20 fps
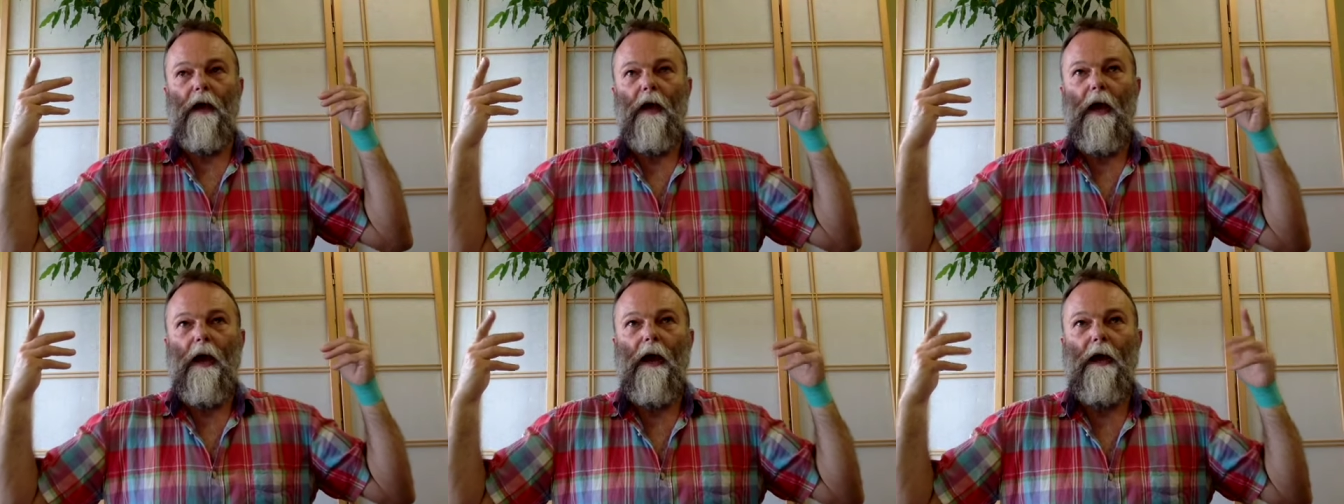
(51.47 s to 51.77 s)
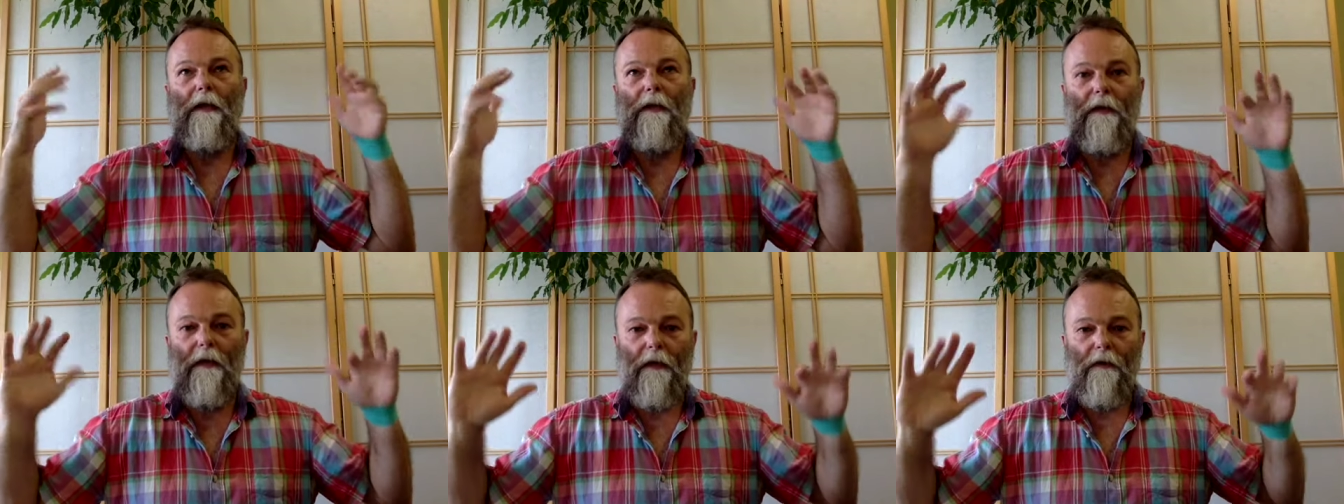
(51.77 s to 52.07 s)

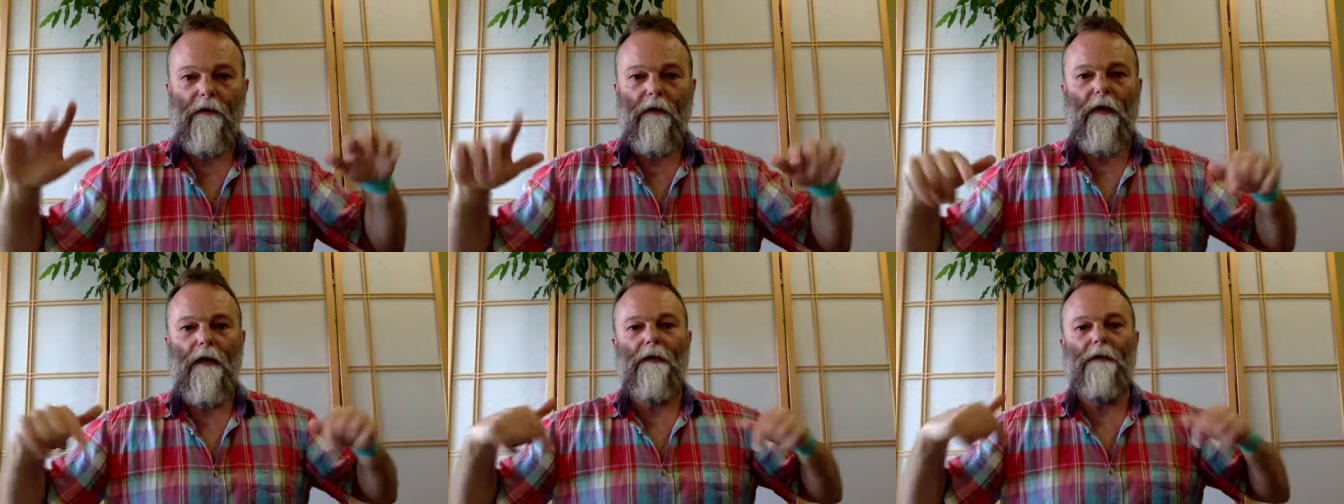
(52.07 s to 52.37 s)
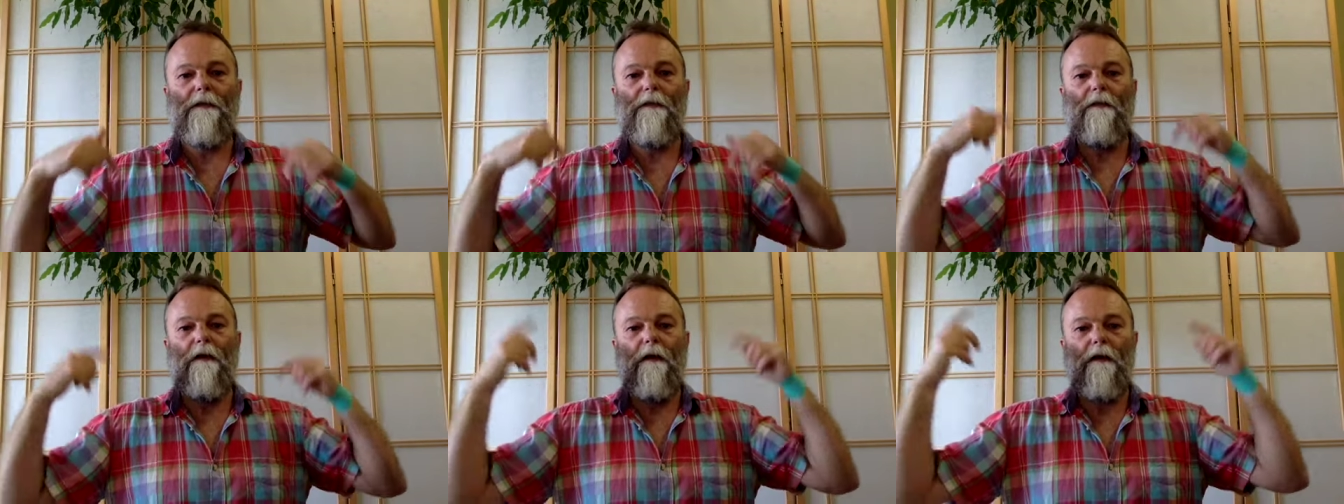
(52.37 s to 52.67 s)
and then you get
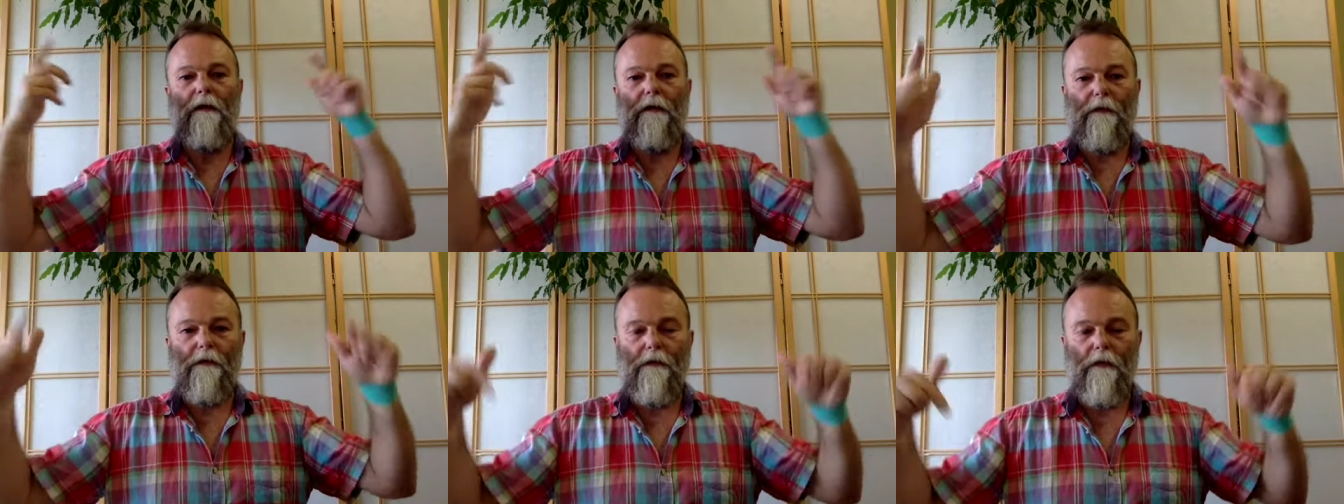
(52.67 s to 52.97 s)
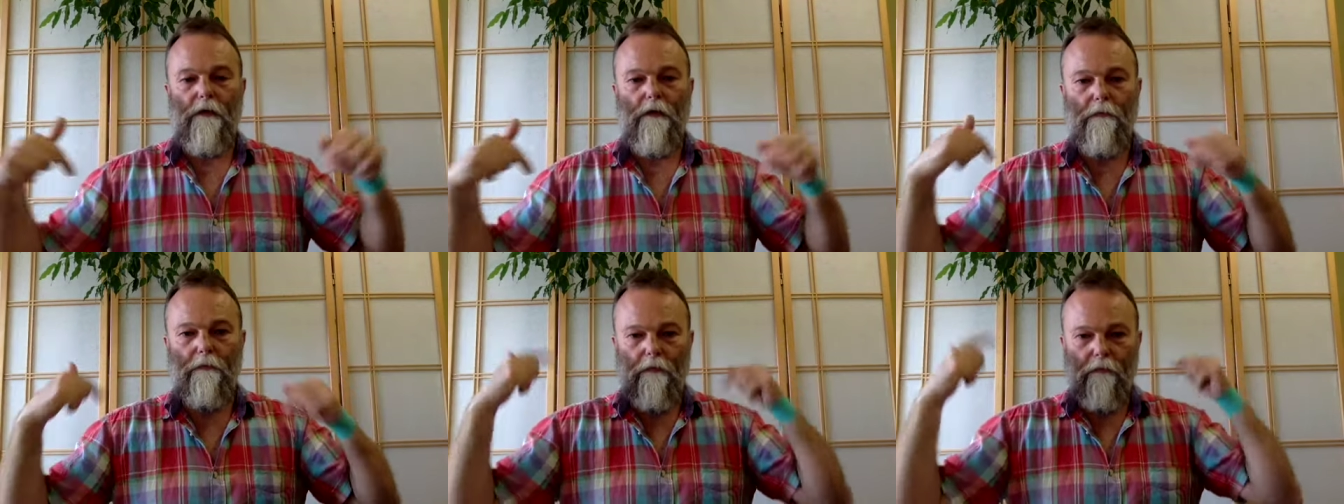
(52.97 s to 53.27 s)
stuck in this
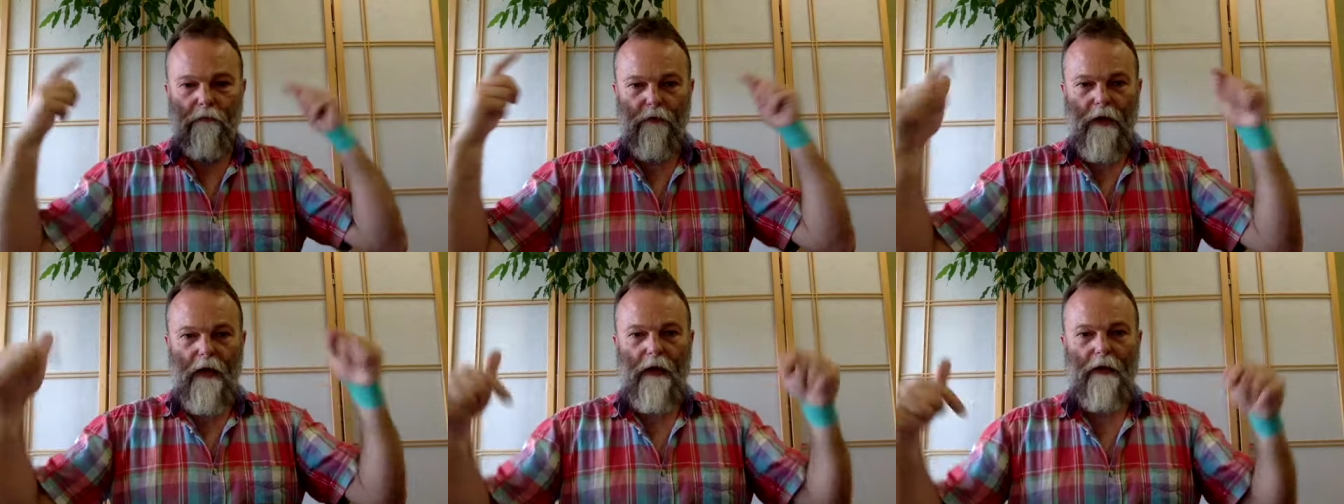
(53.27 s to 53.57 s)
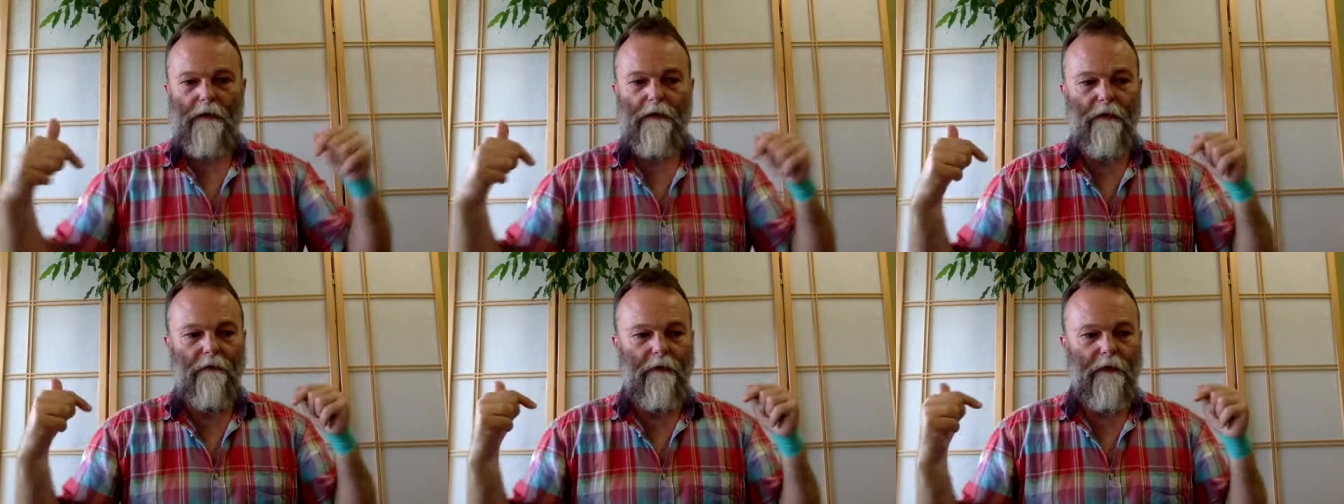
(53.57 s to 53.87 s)
loop of
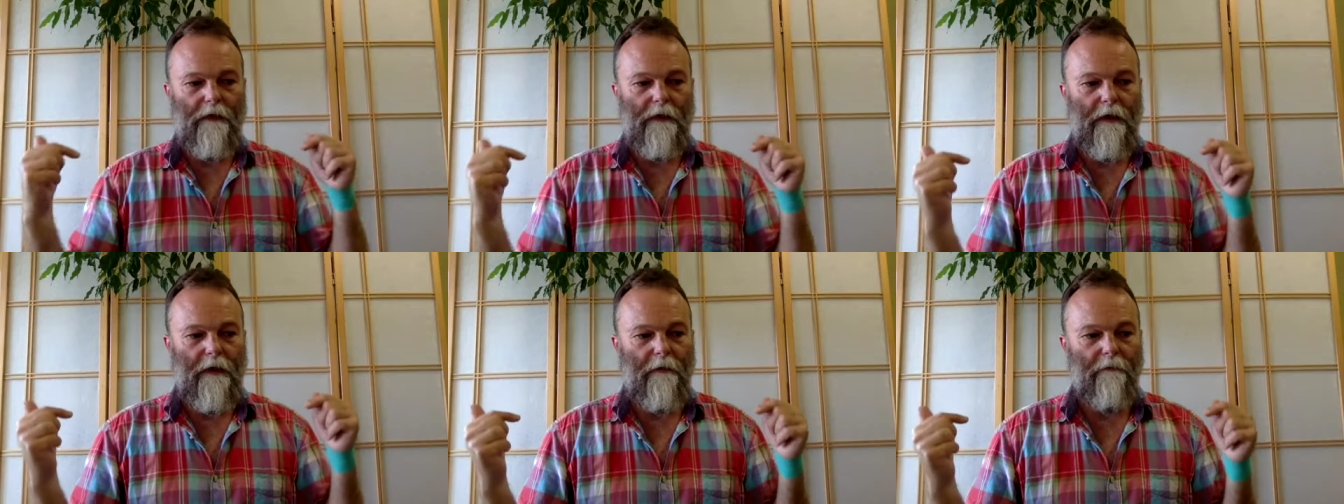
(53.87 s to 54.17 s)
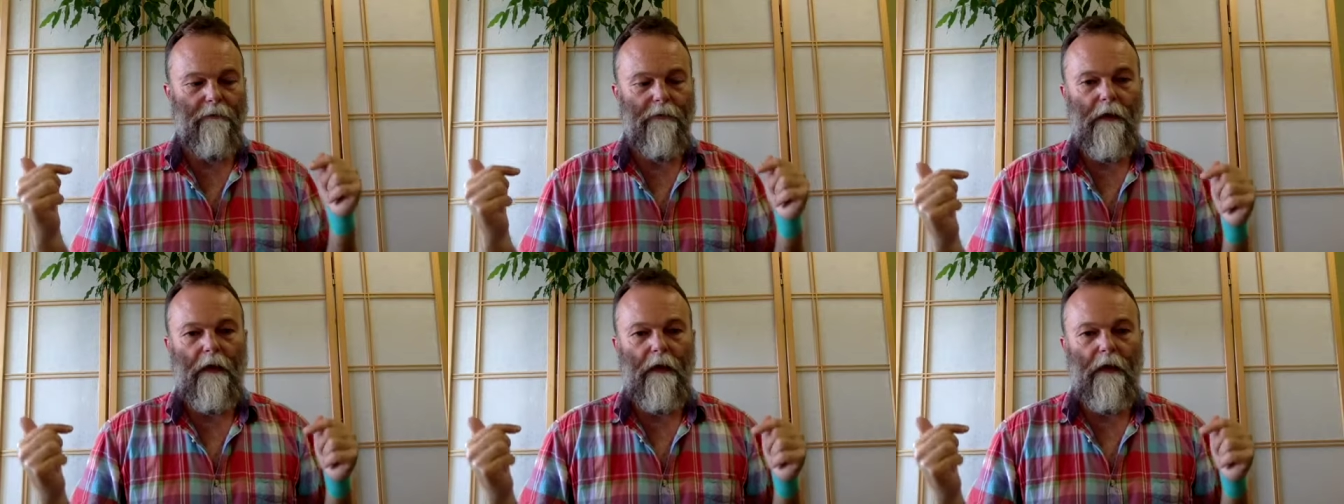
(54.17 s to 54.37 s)
reactivity.